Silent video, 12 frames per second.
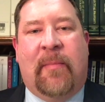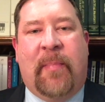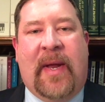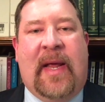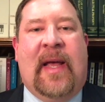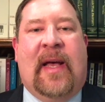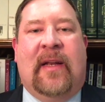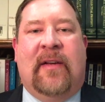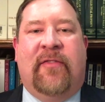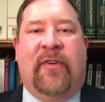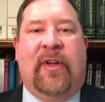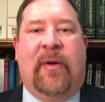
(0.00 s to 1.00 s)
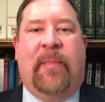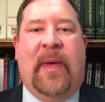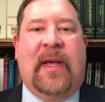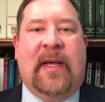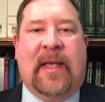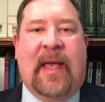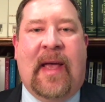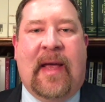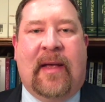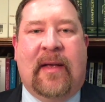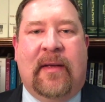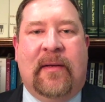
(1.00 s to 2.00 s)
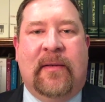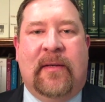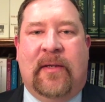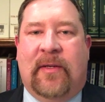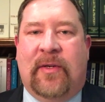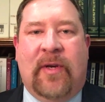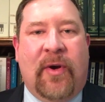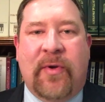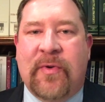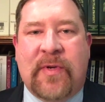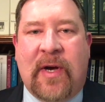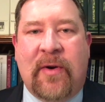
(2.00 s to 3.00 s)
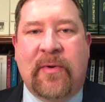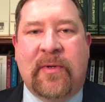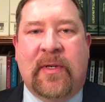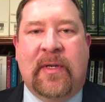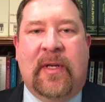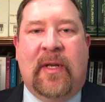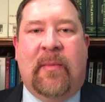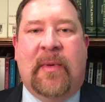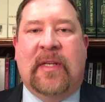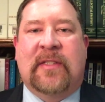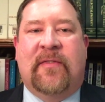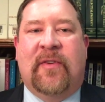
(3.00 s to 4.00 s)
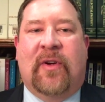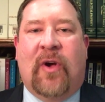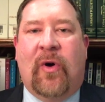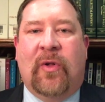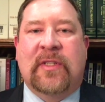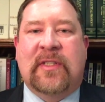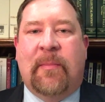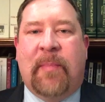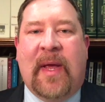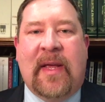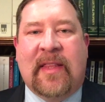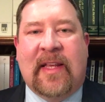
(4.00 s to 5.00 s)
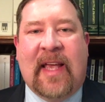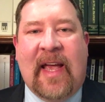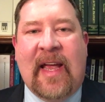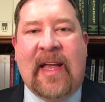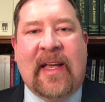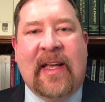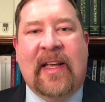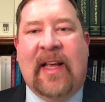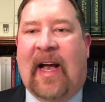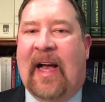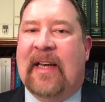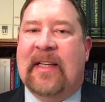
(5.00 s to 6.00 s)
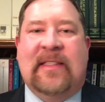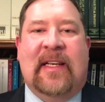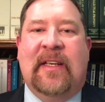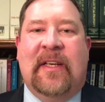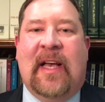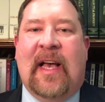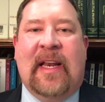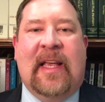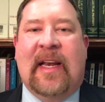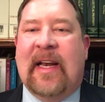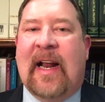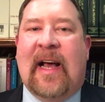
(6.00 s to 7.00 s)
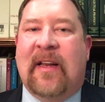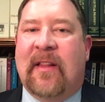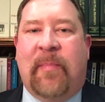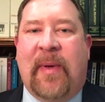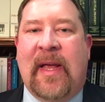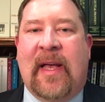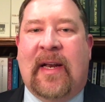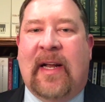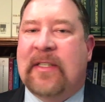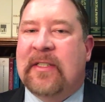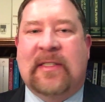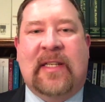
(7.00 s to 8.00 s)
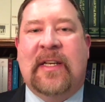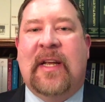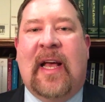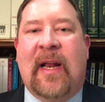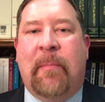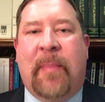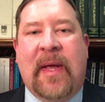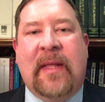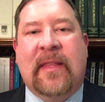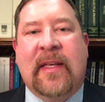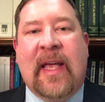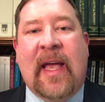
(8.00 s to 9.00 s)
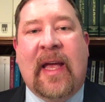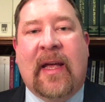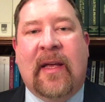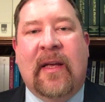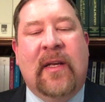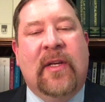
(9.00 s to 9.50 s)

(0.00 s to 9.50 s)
the pan if you're going to bake a cake? No, you don't. Because if your goal is to bake the cake, I didn't tell you how to get it out of the pan. I just said you had to bake the cake.